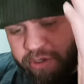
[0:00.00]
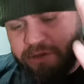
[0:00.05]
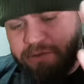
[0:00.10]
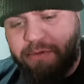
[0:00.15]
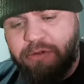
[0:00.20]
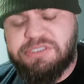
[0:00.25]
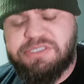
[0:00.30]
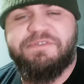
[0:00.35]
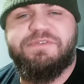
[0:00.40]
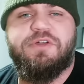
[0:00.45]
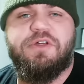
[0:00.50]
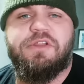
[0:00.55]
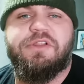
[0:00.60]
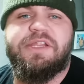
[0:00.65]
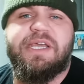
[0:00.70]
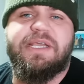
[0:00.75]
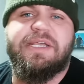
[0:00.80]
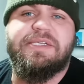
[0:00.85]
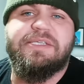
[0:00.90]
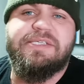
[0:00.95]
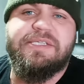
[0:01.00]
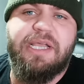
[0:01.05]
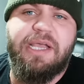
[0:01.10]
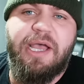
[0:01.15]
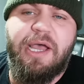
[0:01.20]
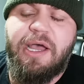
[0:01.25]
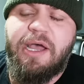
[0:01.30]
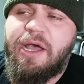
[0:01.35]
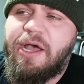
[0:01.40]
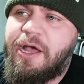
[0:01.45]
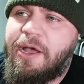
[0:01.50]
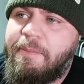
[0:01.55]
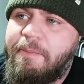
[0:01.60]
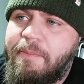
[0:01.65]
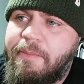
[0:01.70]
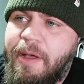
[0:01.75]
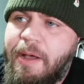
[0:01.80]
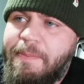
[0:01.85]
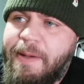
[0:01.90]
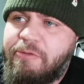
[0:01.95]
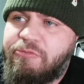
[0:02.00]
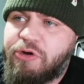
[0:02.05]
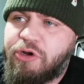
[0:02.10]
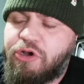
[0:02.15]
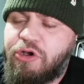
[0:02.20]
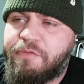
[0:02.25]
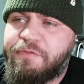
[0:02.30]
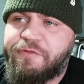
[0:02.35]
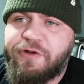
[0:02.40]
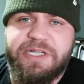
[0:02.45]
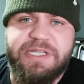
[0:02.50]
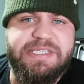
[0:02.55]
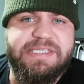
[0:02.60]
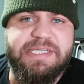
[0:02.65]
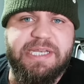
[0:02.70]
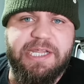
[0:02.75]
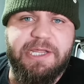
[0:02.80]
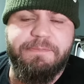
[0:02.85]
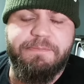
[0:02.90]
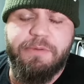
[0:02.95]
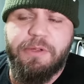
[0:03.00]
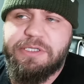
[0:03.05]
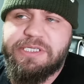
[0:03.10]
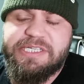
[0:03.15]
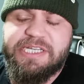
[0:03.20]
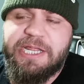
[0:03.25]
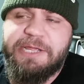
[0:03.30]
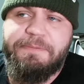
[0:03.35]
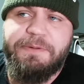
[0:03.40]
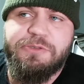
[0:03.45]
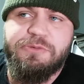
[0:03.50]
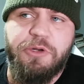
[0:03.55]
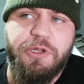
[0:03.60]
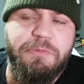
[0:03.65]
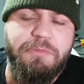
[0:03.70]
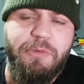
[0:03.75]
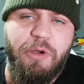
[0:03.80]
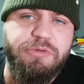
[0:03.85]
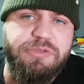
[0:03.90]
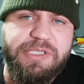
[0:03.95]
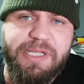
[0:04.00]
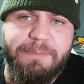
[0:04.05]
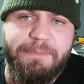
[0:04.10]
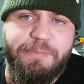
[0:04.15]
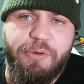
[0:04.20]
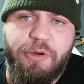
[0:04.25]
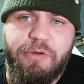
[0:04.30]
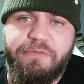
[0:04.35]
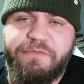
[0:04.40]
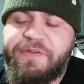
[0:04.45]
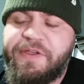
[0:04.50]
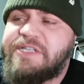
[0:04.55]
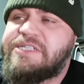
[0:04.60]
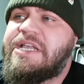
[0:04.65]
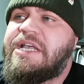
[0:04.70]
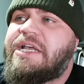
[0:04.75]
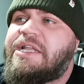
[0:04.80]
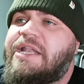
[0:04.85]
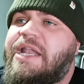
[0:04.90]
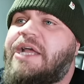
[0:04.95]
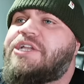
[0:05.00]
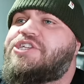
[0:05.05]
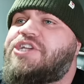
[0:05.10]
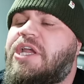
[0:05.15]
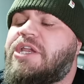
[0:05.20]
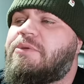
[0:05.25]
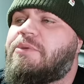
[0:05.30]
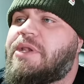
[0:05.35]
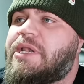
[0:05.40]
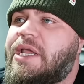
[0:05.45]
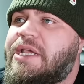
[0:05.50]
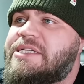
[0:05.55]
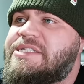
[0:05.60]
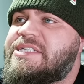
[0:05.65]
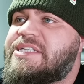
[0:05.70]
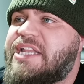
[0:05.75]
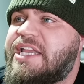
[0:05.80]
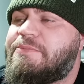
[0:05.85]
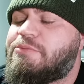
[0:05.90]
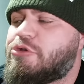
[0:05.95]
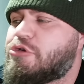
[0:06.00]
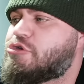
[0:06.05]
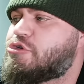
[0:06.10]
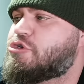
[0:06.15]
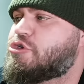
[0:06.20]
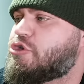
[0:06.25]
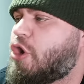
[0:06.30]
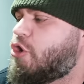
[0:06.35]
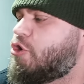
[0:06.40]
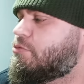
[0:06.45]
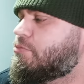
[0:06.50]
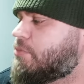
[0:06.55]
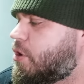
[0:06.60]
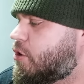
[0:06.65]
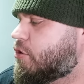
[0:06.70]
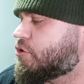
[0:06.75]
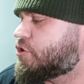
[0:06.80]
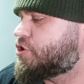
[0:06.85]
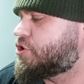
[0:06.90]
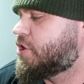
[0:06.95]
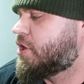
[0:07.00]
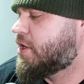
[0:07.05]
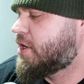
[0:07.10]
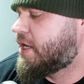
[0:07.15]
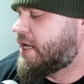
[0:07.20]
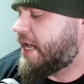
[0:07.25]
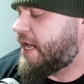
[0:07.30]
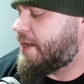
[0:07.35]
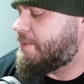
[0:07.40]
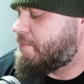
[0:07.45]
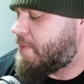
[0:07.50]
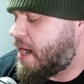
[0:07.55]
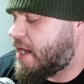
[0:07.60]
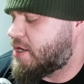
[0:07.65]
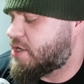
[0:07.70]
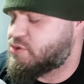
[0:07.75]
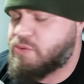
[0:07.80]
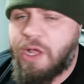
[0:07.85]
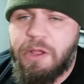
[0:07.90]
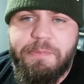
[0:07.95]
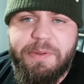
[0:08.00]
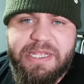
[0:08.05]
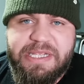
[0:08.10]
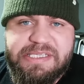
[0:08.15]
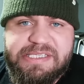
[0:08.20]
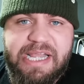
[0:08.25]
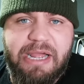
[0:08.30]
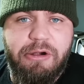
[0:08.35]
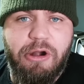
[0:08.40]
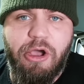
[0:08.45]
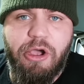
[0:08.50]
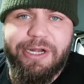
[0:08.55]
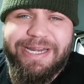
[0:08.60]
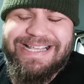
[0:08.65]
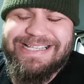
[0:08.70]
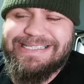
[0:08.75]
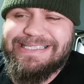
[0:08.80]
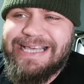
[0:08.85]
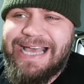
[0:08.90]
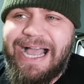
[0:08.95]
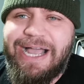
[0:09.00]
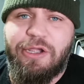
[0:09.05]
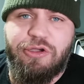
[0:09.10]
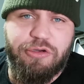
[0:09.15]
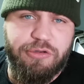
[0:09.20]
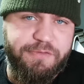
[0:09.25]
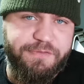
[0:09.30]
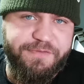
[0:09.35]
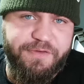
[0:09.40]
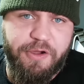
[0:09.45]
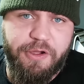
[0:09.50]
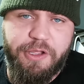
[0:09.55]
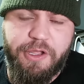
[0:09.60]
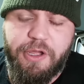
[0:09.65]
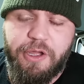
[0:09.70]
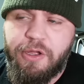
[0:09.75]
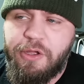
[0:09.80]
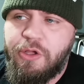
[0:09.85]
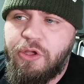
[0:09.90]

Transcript: of the most difficult things um, about recovery is sleep, and sleep is one of the most important things. Like genuinely, sleep does so much; it might as well be a steroid. It's that good for you.